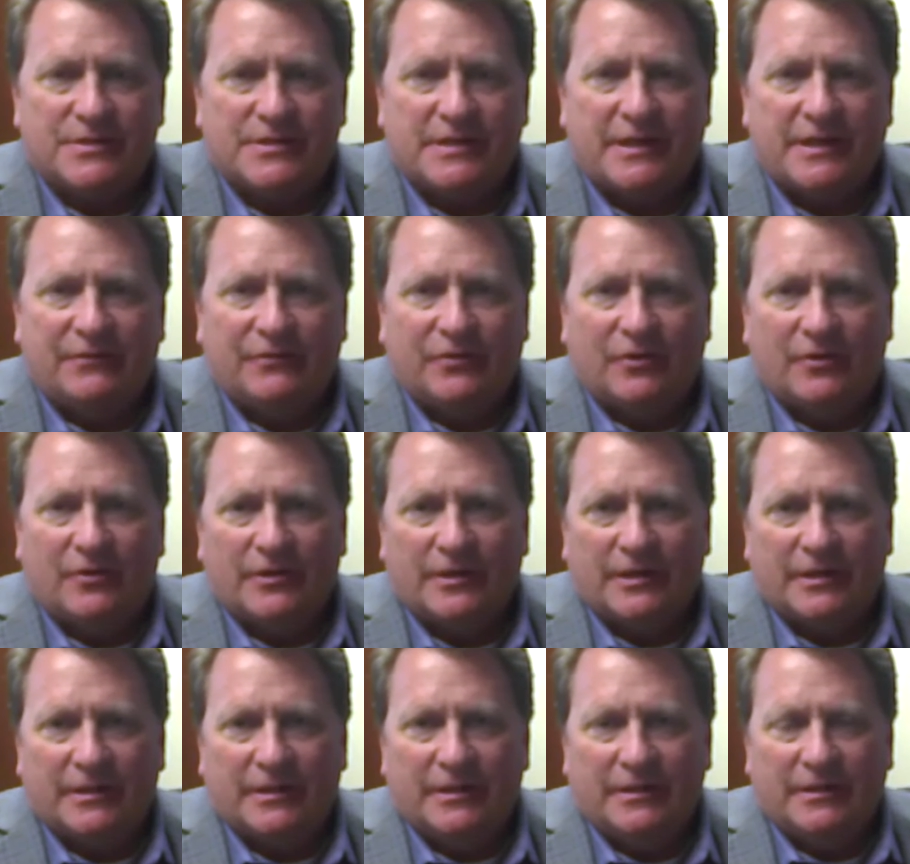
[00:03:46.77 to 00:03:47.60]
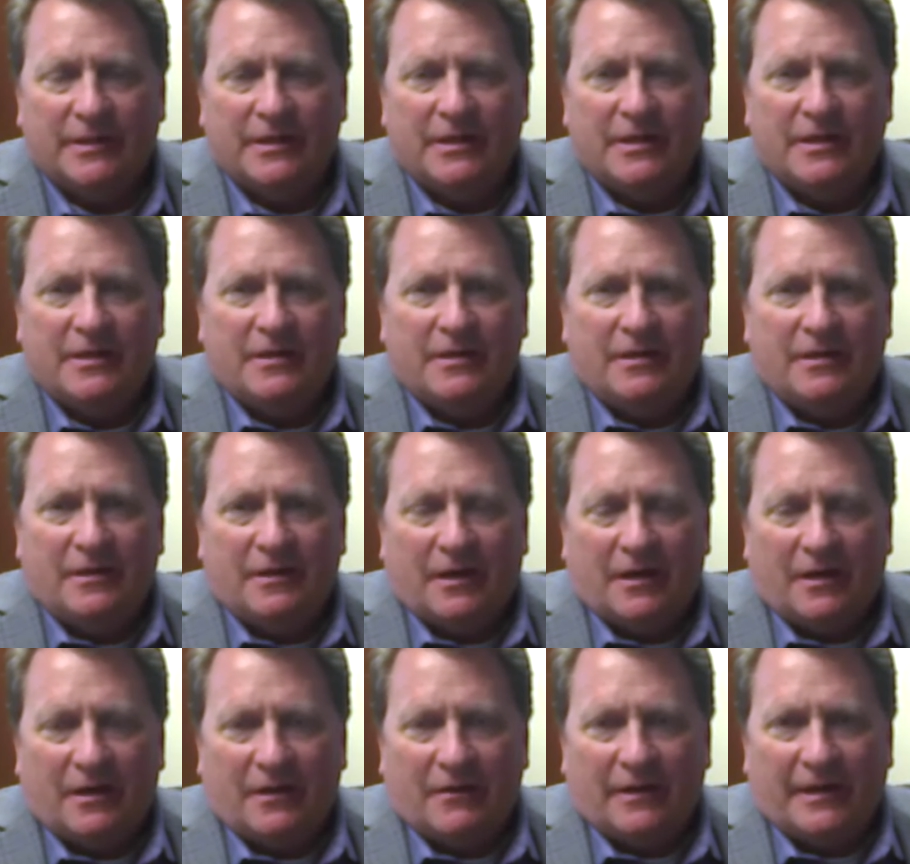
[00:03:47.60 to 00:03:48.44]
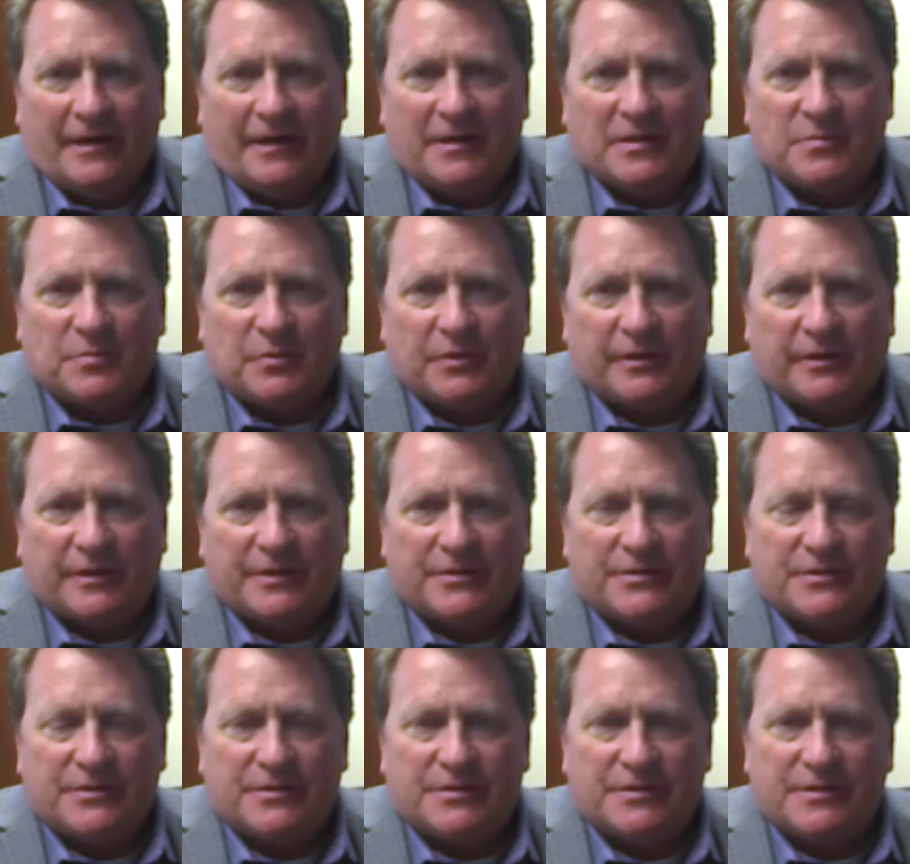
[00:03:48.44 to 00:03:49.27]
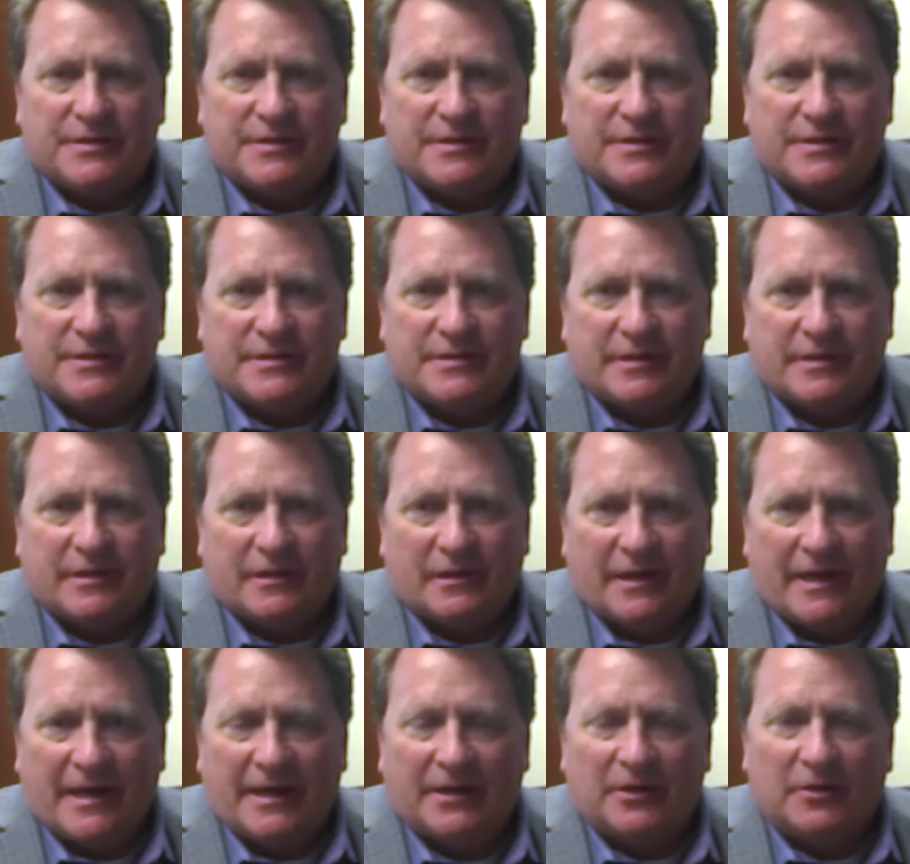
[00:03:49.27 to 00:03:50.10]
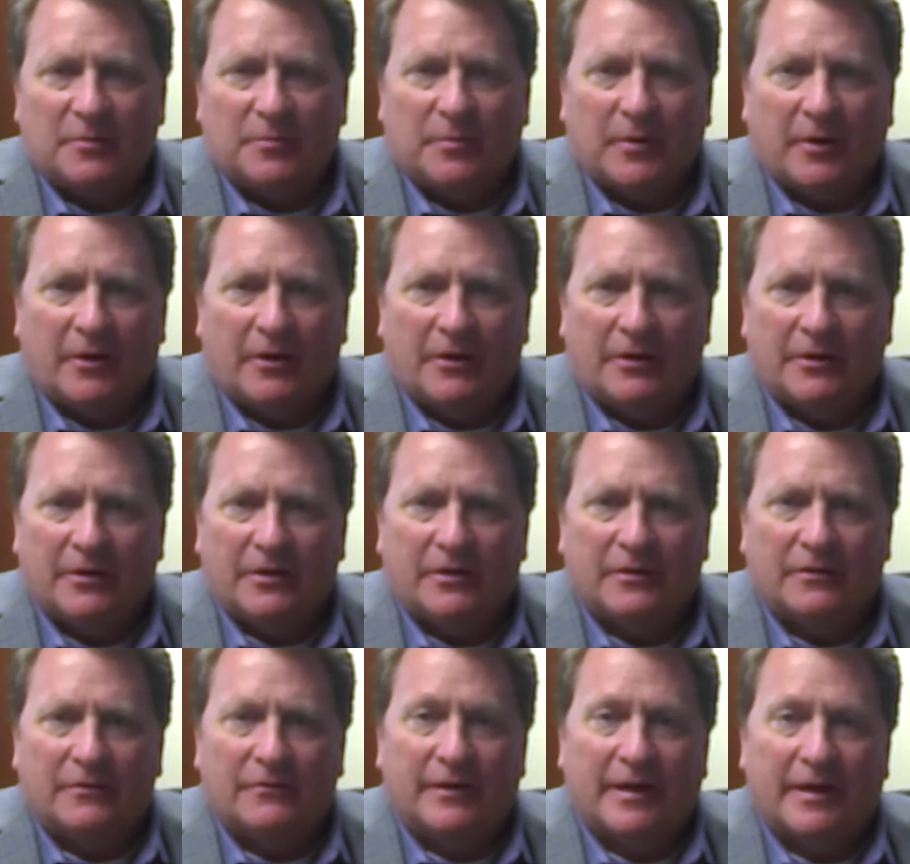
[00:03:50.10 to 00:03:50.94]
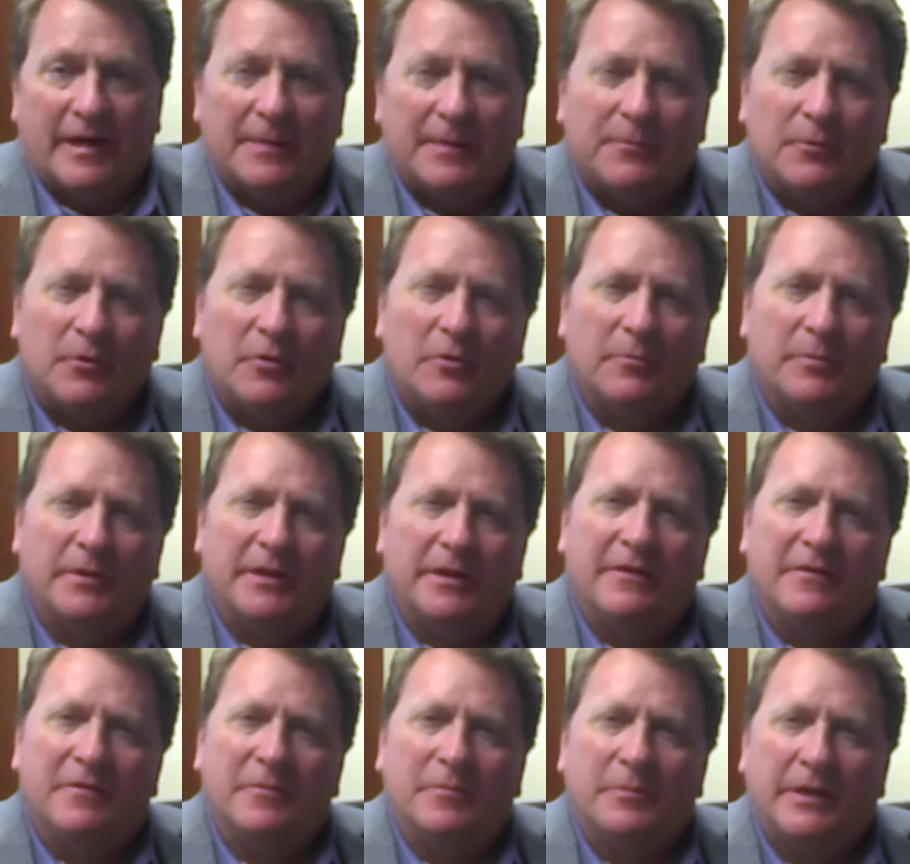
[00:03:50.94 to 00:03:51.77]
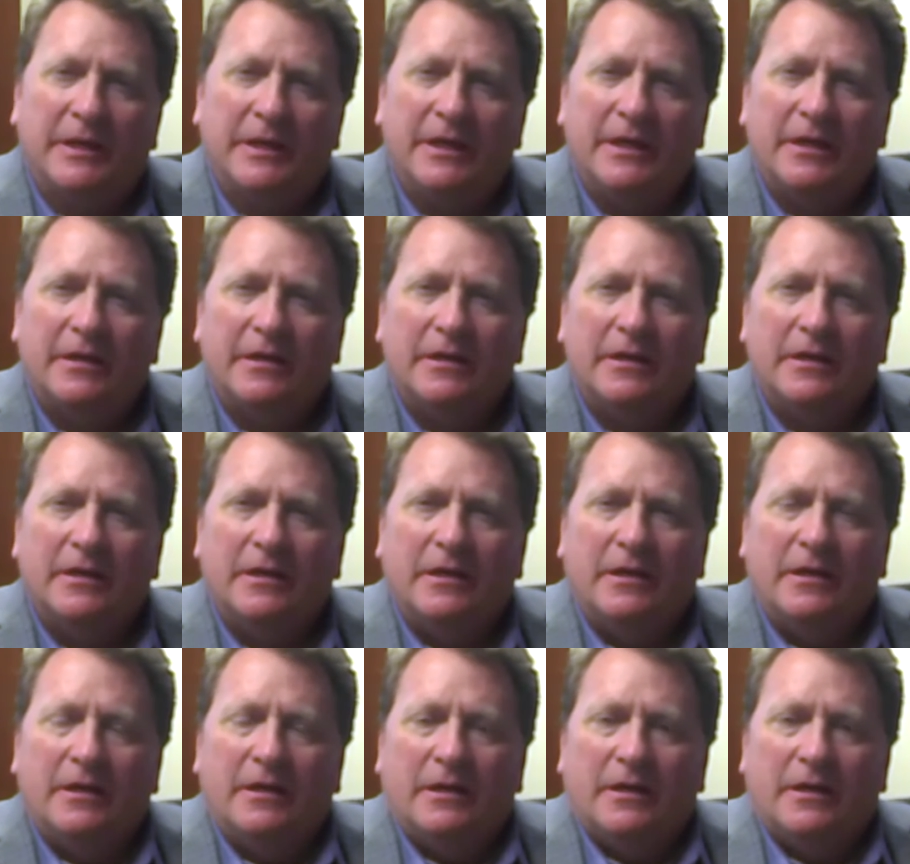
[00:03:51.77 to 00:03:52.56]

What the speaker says: For the state of Oregon, latest predictions is the latter part of April being the peak